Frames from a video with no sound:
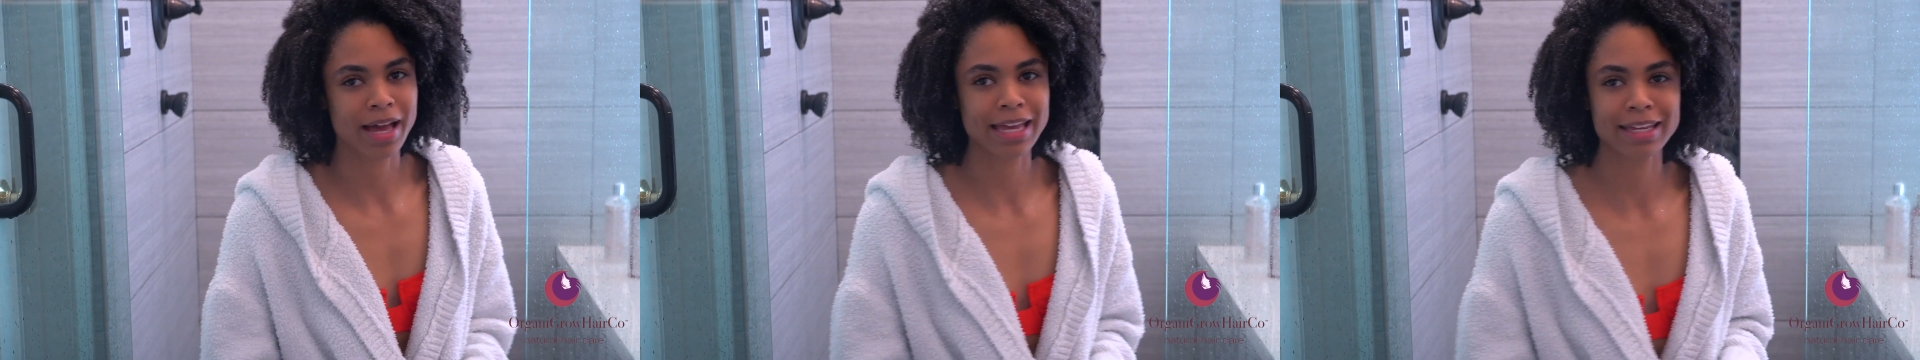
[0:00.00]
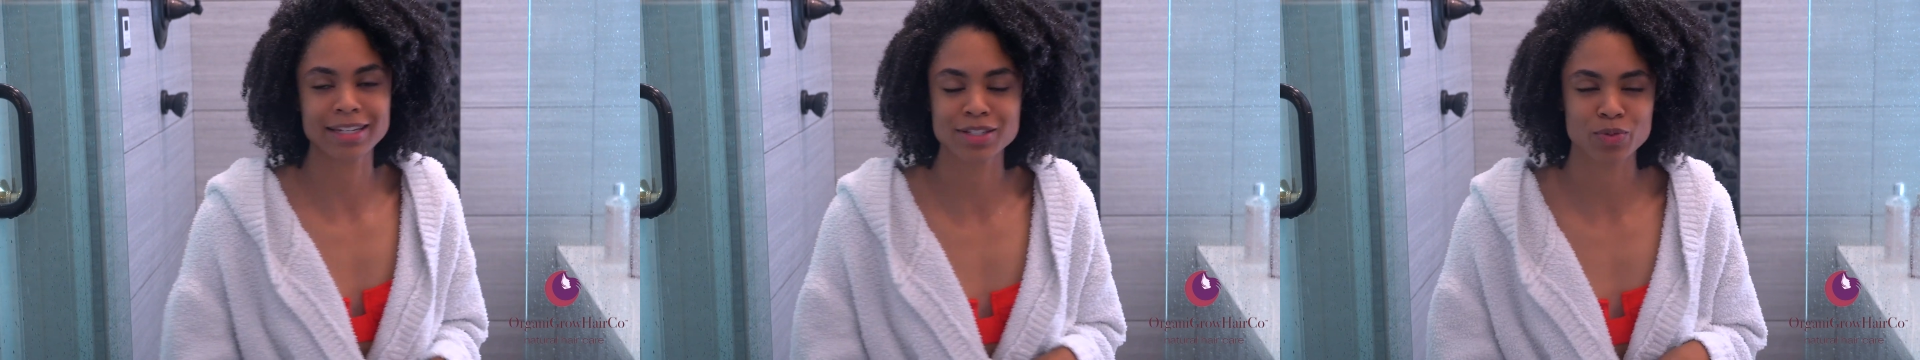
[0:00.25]

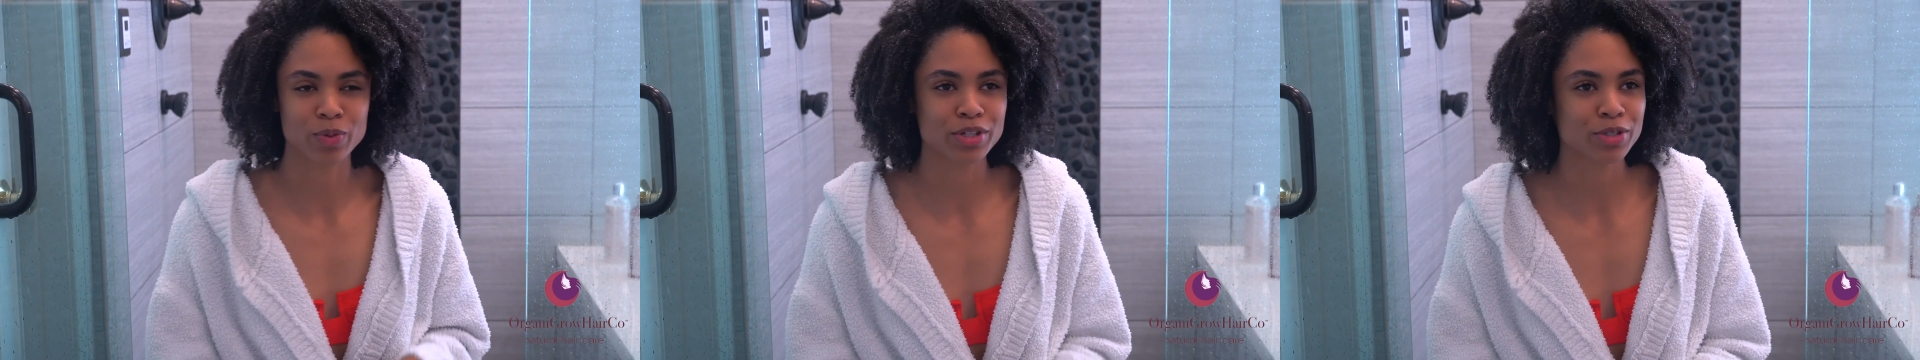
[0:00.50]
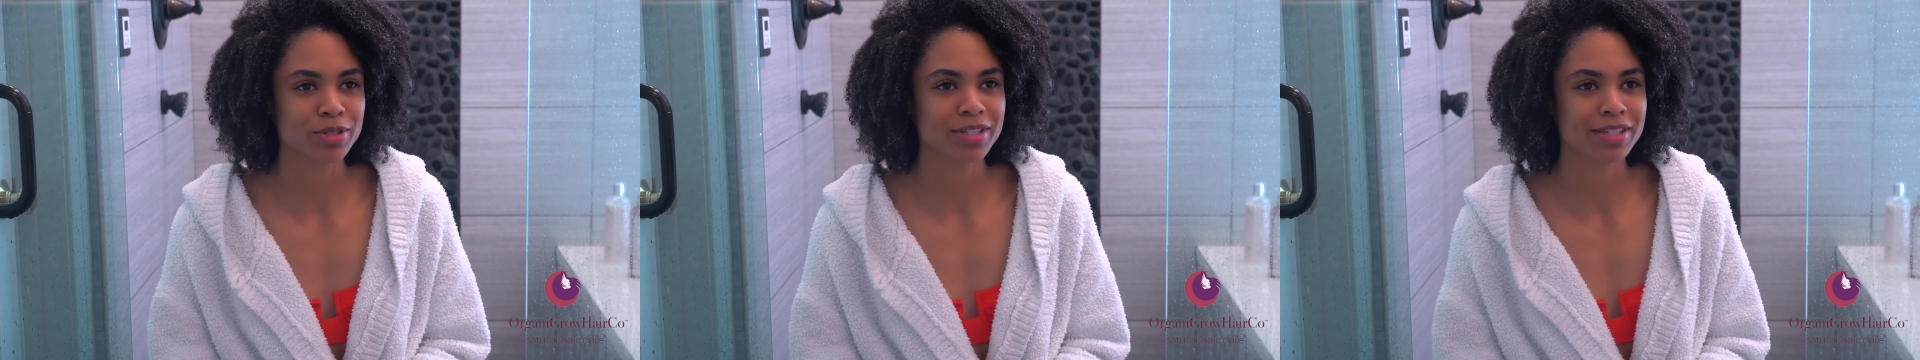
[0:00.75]
It is
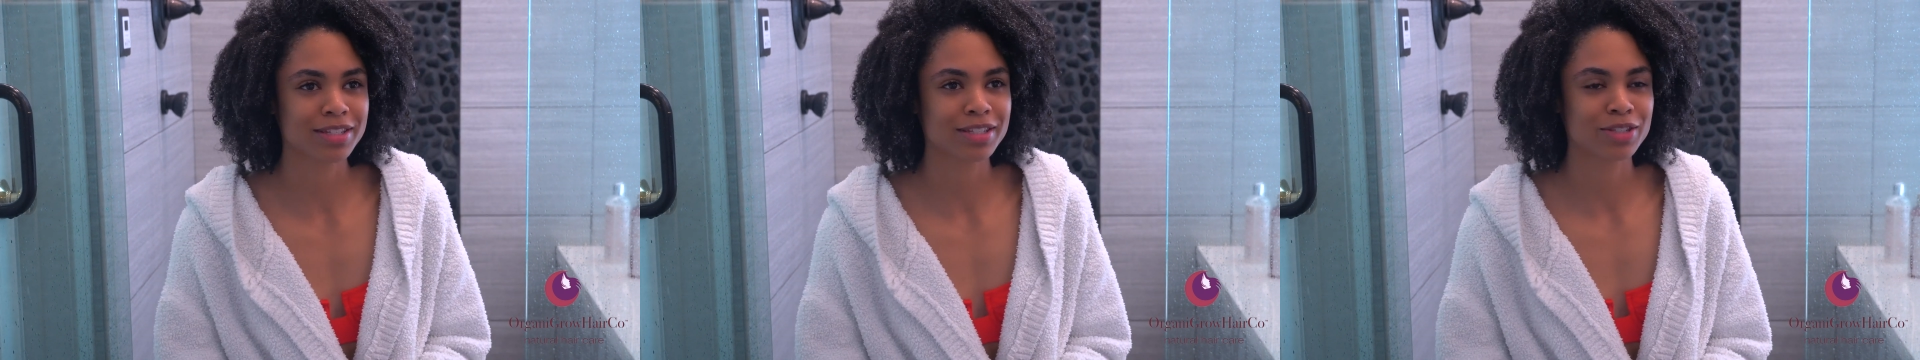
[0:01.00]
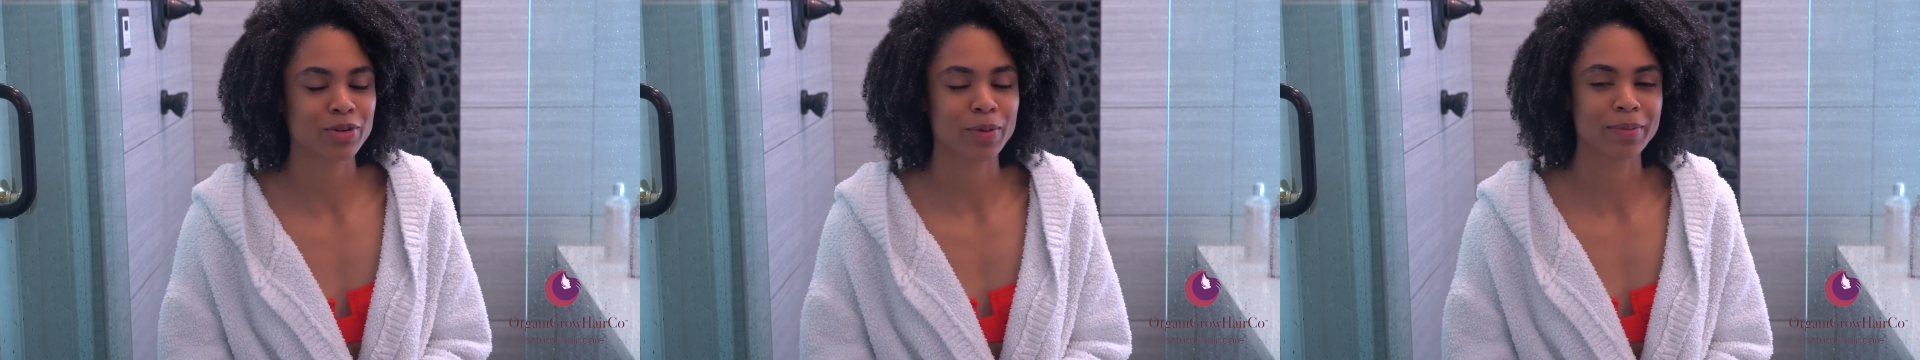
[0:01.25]
winter season,
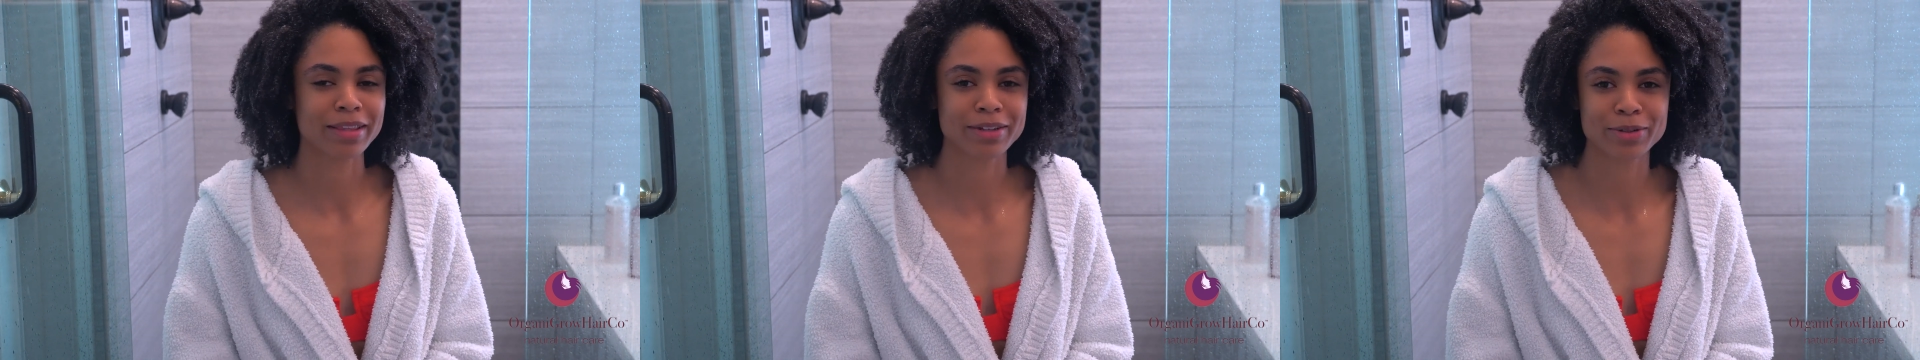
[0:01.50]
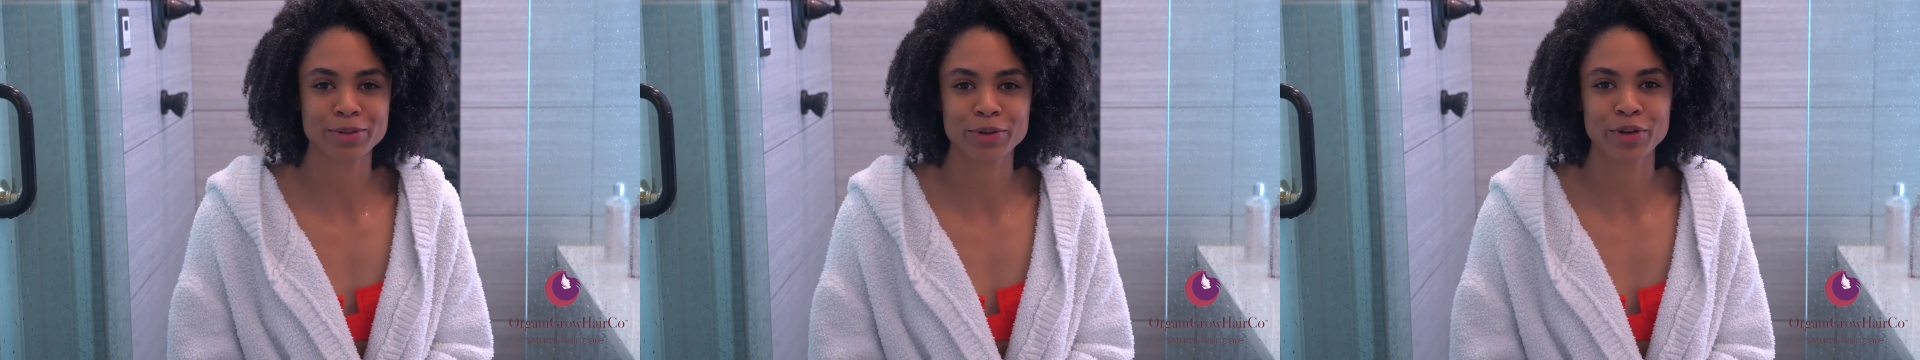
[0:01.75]
so I'm a
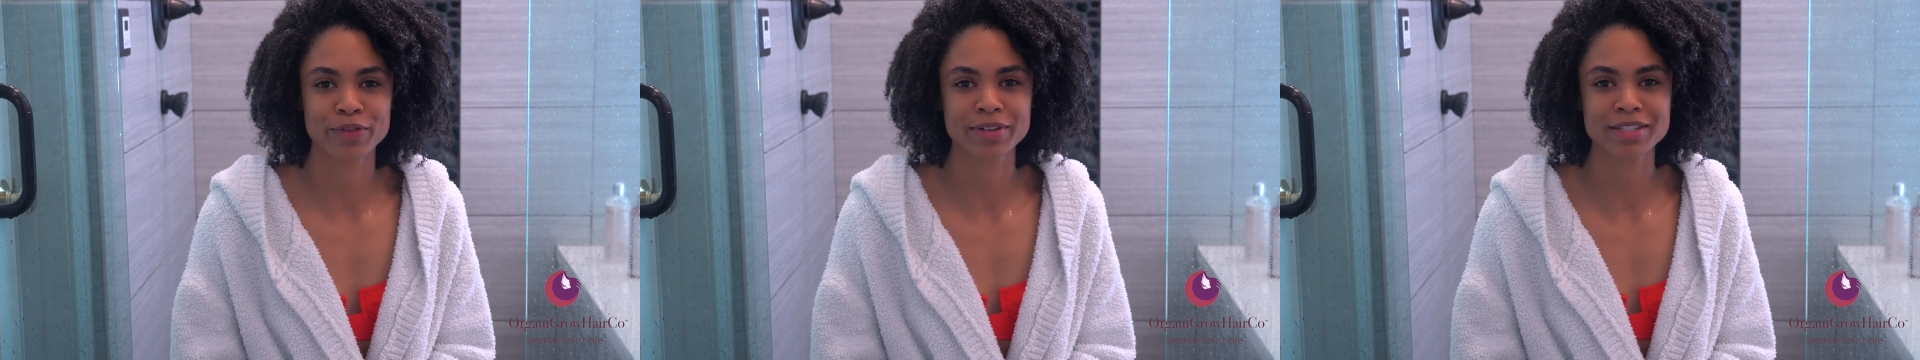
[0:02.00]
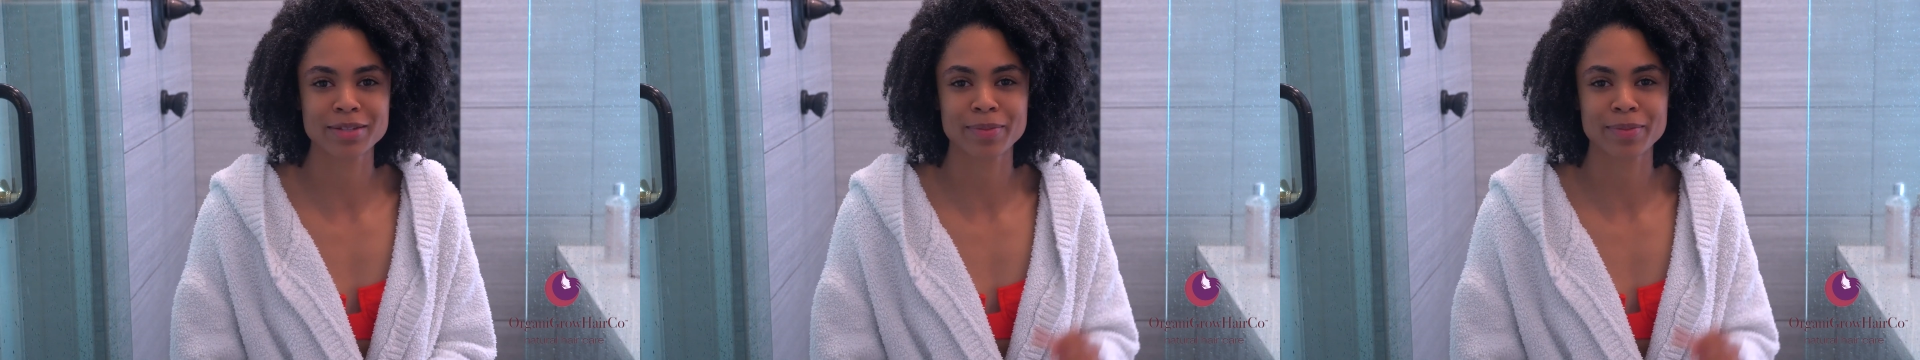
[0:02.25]
little nervous